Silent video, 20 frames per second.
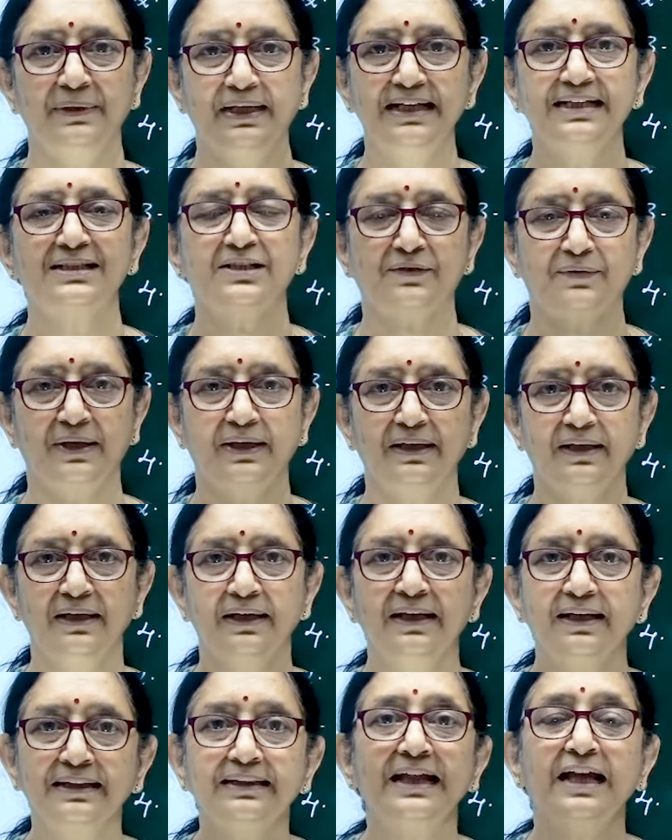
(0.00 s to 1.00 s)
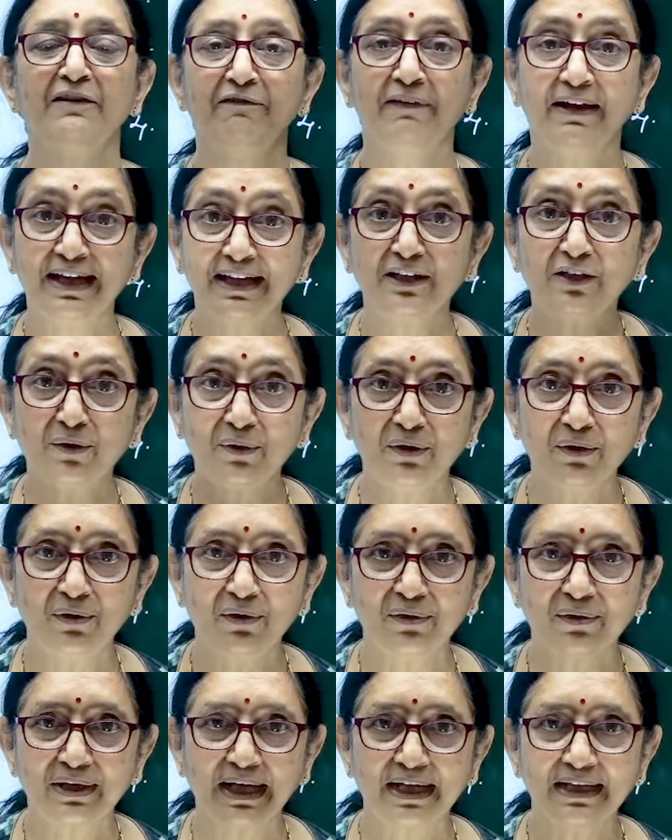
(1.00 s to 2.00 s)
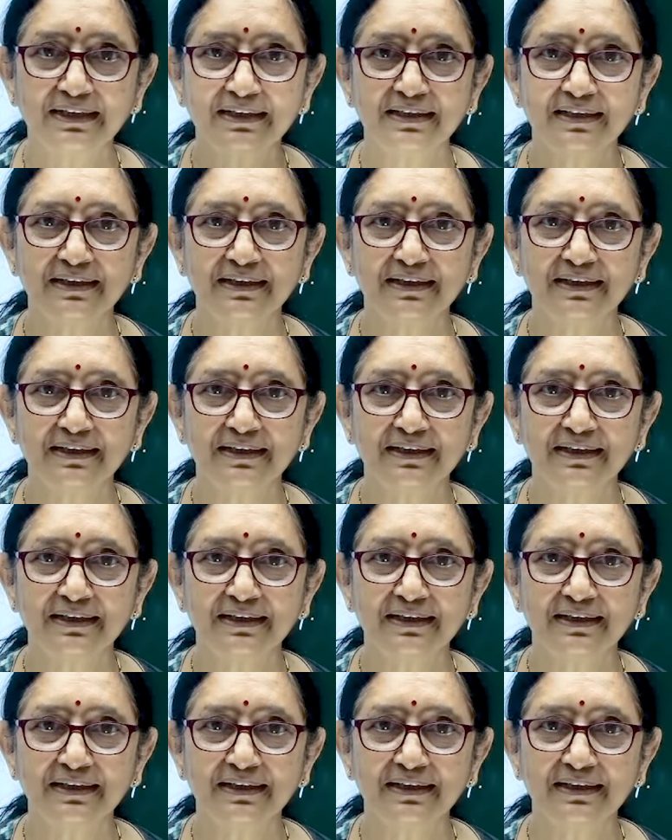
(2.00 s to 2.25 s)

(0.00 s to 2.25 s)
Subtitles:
instant, then where do you look at?